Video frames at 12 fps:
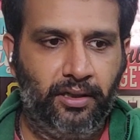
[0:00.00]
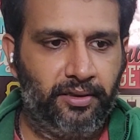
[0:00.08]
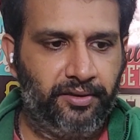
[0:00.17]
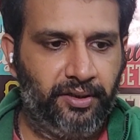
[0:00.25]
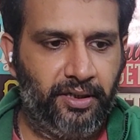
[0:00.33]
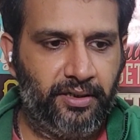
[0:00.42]
The
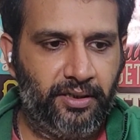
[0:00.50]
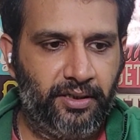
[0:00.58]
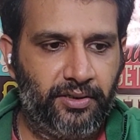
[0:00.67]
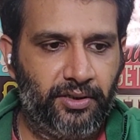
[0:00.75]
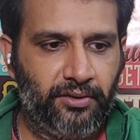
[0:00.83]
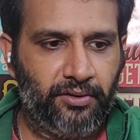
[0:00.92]
Krittika is a
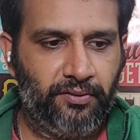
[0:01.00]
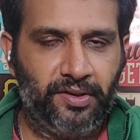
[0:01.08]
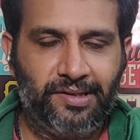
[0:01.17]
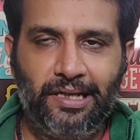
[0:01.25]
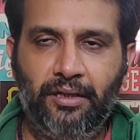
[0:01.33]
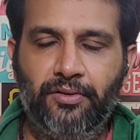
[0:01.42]
nakshatra of
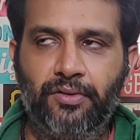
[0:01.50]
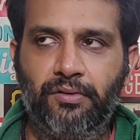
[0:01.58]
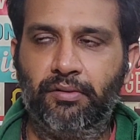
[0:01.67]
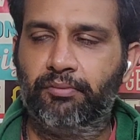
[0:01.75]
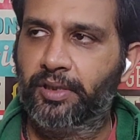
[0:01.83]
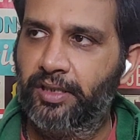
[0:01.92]
the sun,
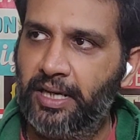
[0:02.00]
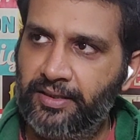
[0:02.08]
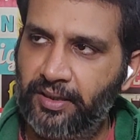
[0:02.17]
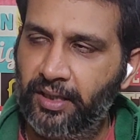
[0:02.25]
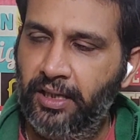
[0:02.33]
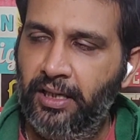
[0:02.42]
so it
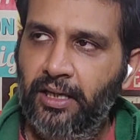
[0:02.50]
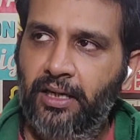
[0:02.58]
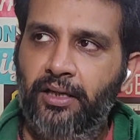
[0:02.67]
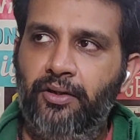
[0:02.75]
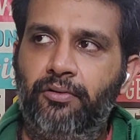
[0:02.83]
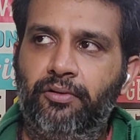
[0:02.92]
has a,
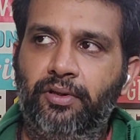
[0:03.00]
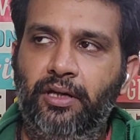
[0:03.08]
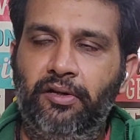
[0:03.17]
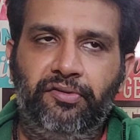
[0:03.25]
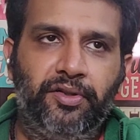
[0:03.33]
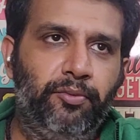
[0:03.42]
you could
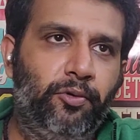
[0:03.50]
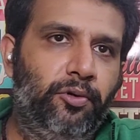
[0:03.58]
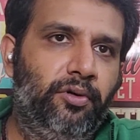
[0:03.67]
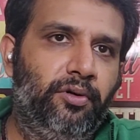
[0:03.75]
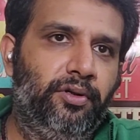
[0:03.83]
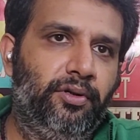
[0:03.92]
think of it
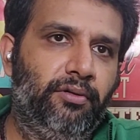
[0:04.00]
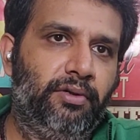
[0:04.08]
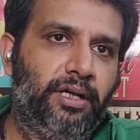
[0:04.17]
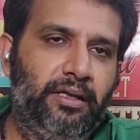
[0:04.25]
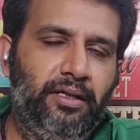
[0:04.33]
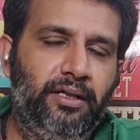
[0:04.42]
more,
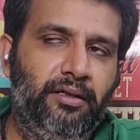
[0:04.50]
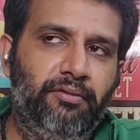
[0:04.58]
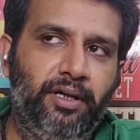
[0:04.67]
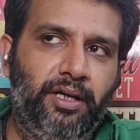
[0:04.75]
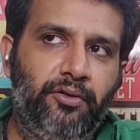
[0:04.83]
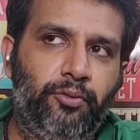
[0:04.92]
cutting
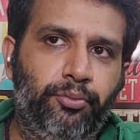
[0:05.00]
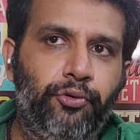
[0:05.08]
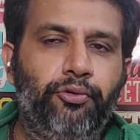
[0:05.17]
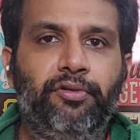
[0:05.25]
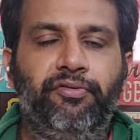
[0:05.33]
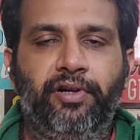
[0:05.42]
away to
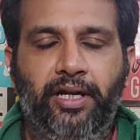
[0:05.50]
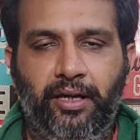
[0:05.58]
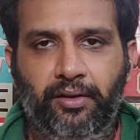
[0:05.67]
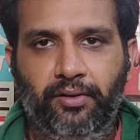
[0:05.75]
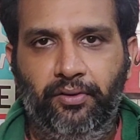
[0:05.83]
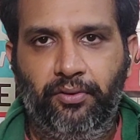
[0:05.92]
purify.
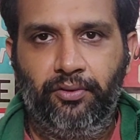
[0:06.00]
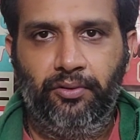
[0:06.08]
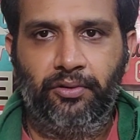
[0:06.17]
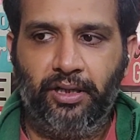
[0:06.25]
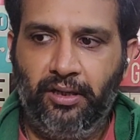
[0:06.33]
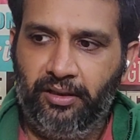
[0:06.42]
So
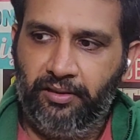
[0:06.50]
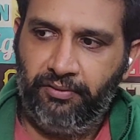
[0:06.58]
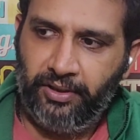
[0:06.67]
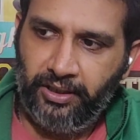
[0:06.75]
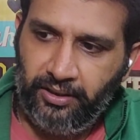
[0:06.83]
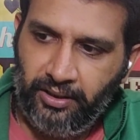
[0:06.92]
you're cutting
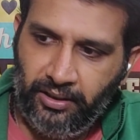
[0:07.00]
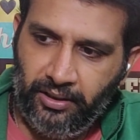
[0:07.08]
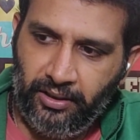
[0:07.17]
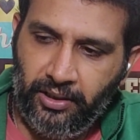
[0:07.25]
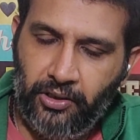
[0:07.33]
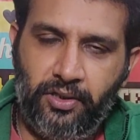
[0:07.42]
away
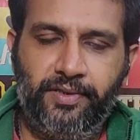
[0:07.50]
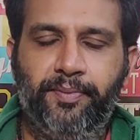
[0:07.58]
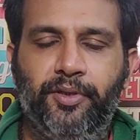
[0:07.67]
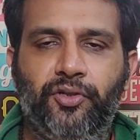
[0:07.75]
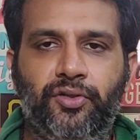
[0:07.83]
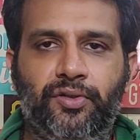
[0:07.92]
the
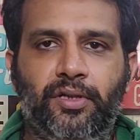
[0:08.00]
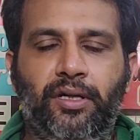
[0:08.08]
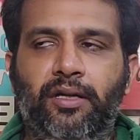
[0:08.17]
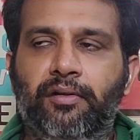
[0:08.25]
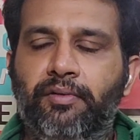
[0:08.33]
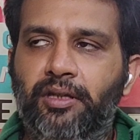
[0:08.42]
inauspicious,
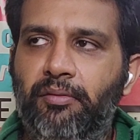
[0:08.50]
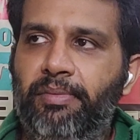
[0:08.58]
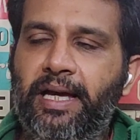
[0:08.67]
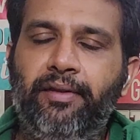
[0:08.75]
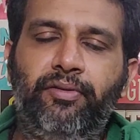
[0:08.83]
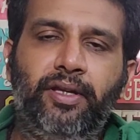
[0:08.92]
cutting away the
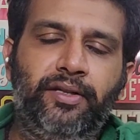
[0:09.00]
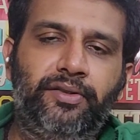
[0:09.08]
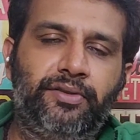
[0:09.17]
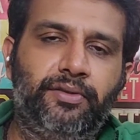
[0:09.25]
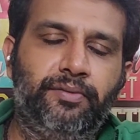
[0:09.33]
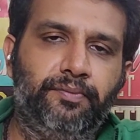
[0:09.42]
bad
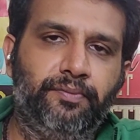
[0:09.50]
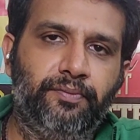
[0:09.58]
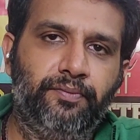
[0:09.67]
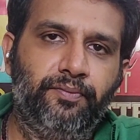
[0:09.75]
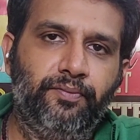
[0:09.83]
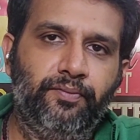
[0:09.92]
things,
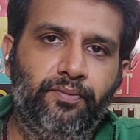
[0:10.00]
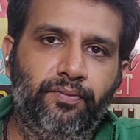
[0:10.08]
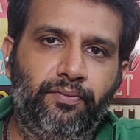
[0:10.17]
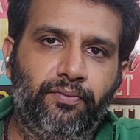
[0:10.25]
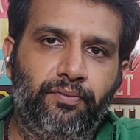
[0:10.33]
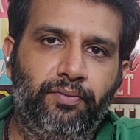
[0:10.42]

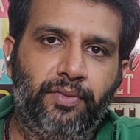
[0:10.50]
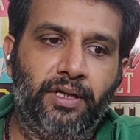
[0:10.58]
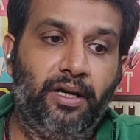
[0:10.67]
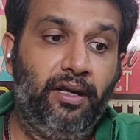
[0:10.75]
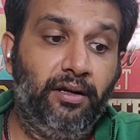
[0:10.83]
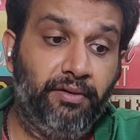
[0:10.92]

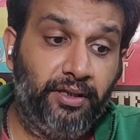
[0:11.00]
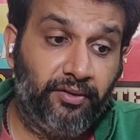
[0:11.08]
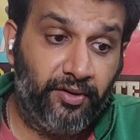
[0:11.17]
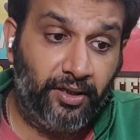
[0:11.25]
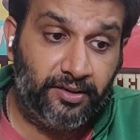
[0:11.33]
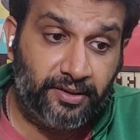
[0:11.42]
cutting away
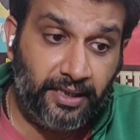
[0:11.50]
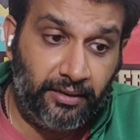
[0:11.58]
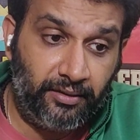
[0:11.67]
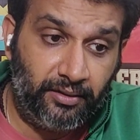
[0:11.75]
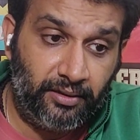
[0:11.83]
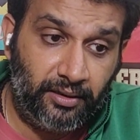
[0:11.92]
the things
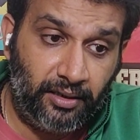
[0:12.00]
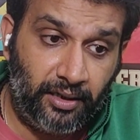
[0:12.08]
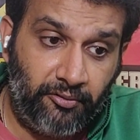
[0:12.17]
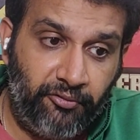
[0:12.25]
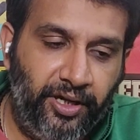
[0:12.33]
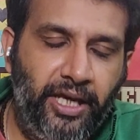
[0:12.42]
that
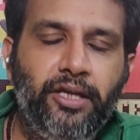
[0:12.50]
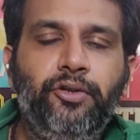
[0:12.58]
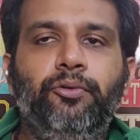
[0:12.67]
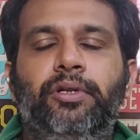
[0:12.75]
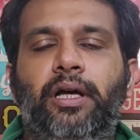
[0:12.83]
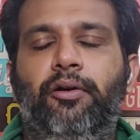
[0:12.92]
are
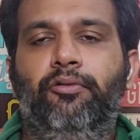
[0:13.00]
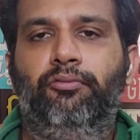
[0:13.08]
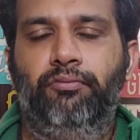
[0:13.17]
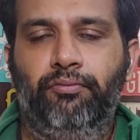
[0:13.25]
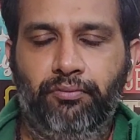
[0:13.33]
weighing you down.